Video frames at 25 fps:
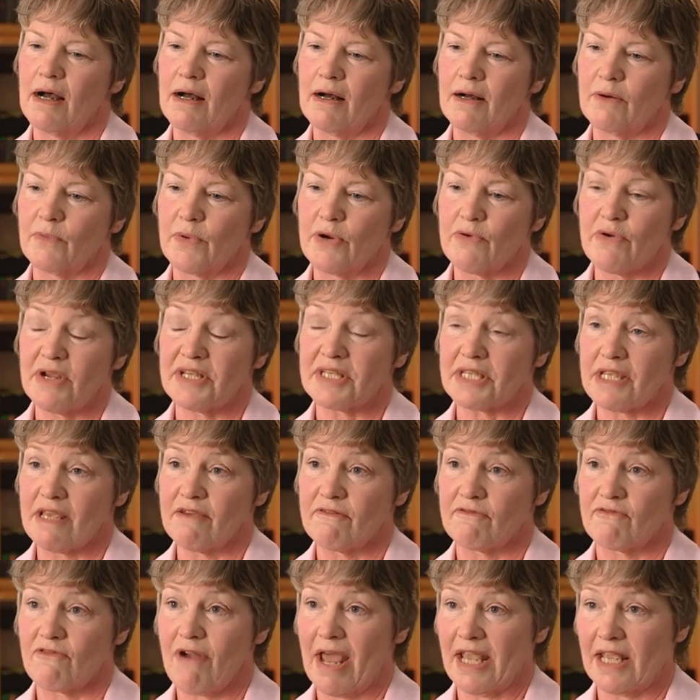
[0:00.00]
We
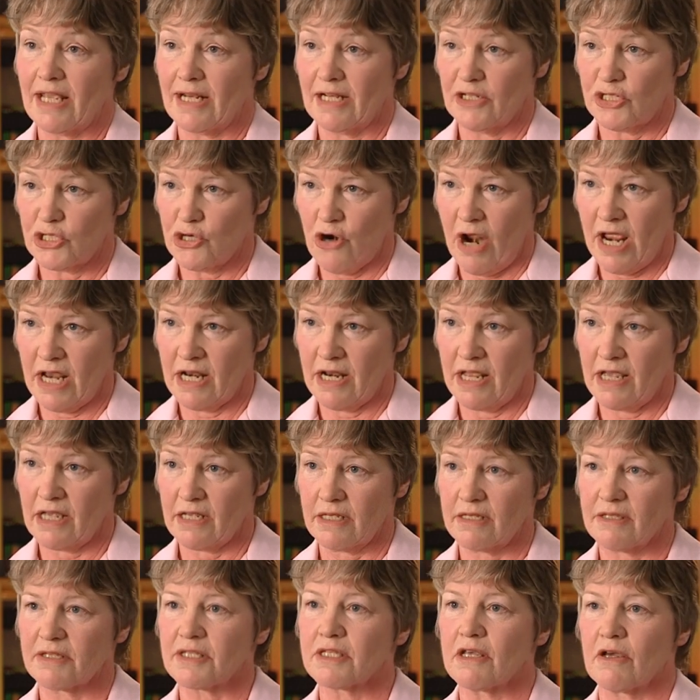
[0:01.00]
receive regular training,
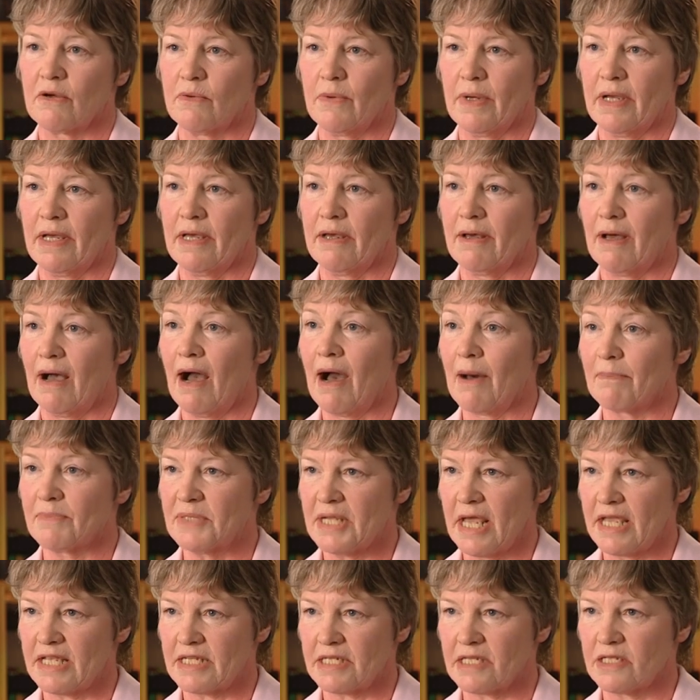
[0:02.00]
so we're
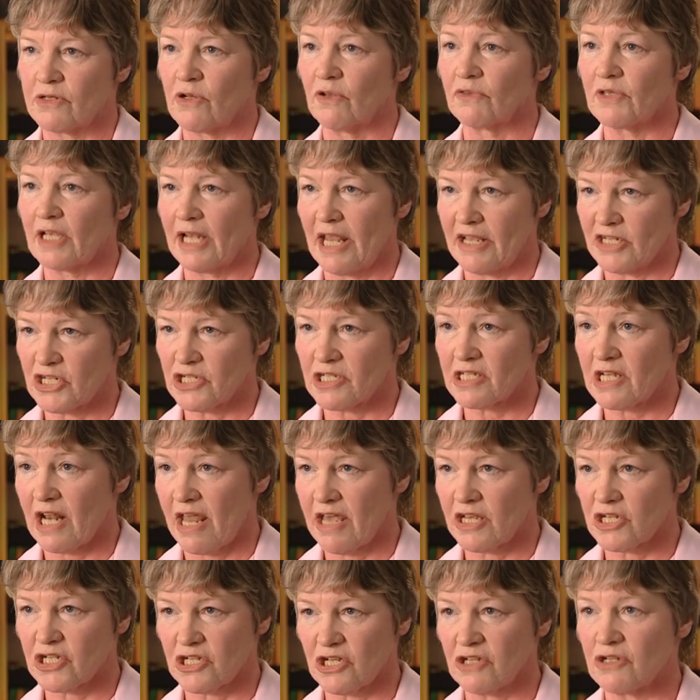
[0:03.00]
updated on the
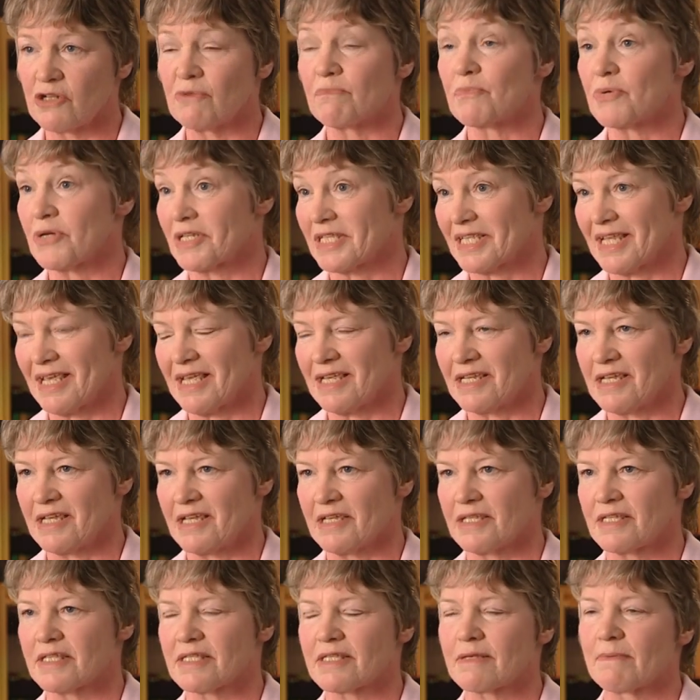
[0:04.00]
legislation and
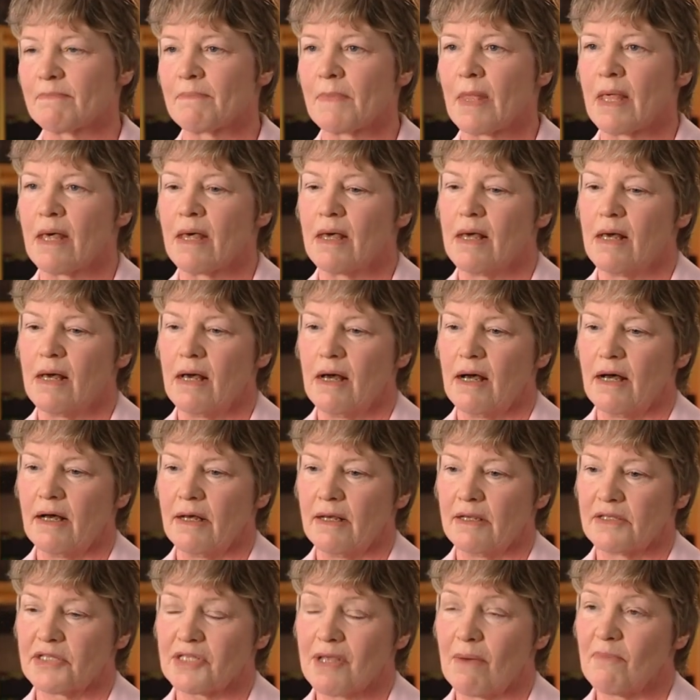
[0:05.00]
procedures.
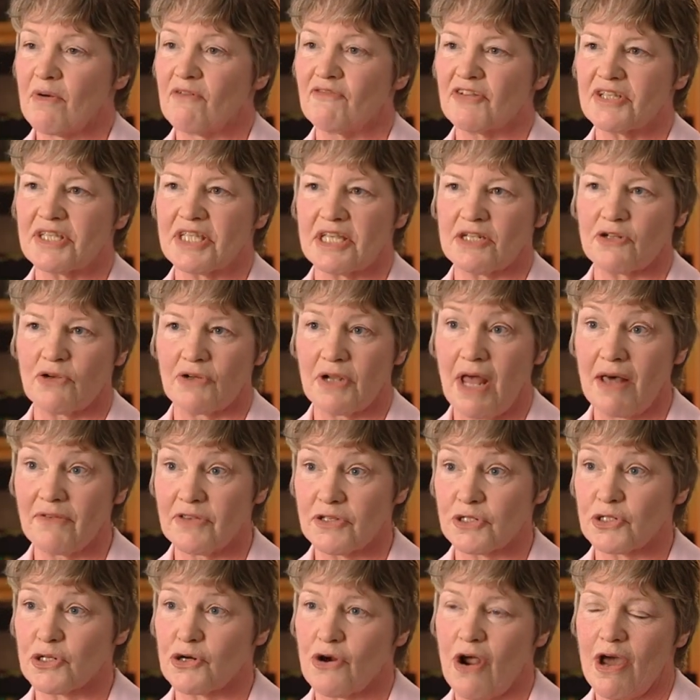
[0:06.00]
Some of us sit on
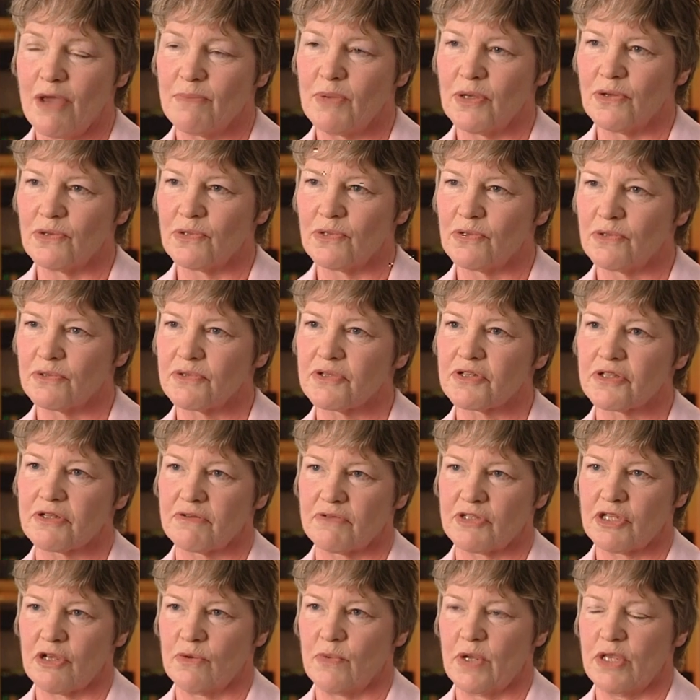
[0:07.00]
other tribunals,
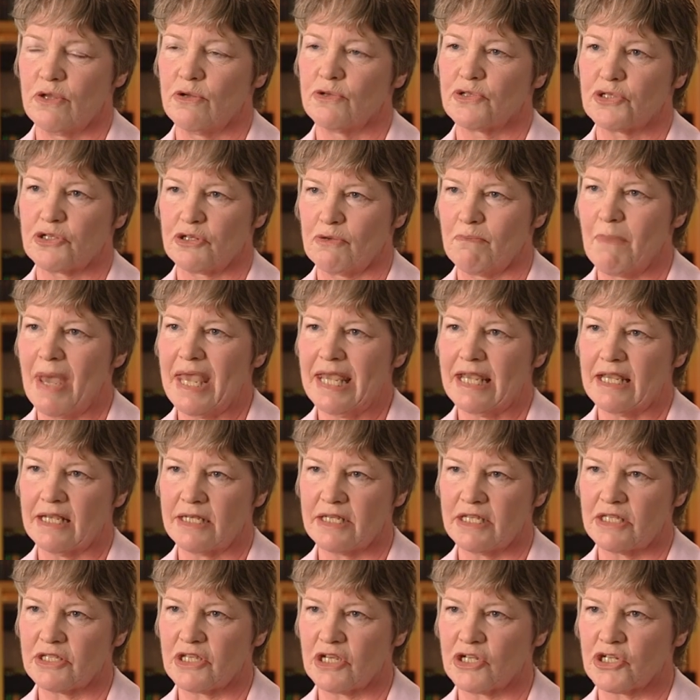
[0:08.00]
so we're used to making
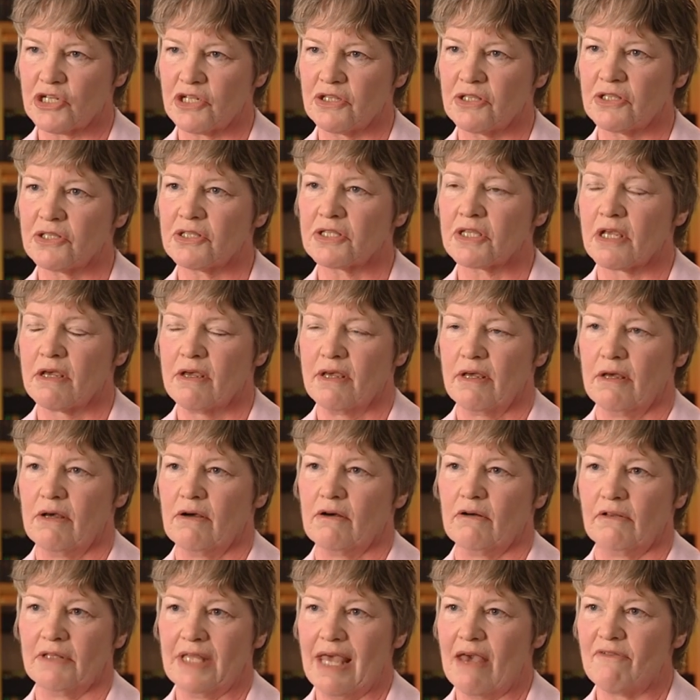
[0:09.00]
decisions
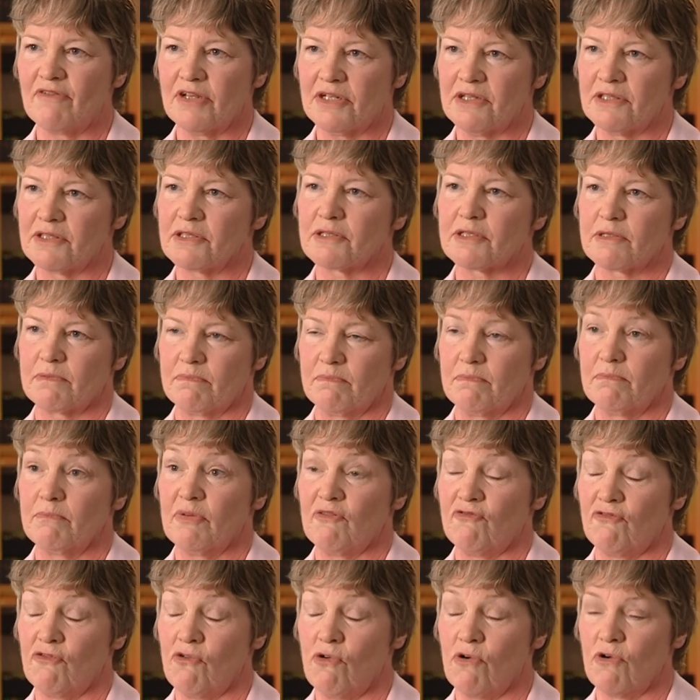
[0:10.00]
on the evidence
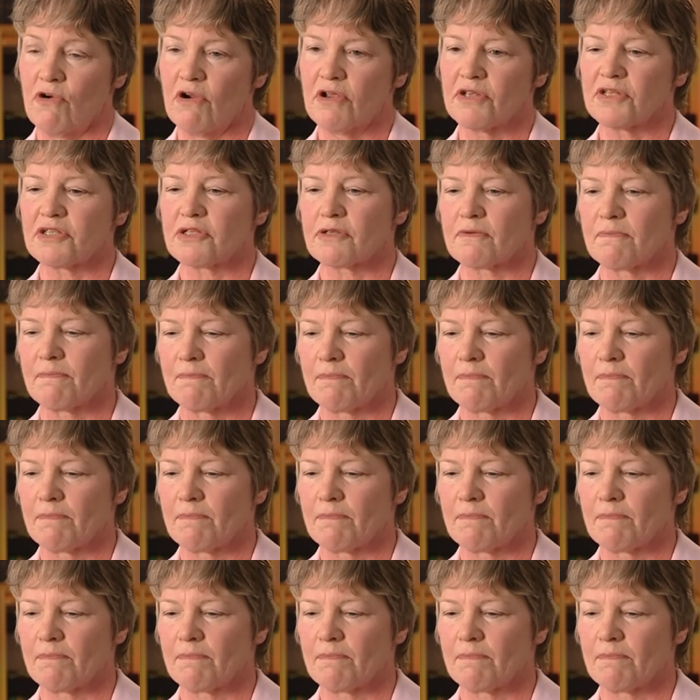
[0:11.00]
before us.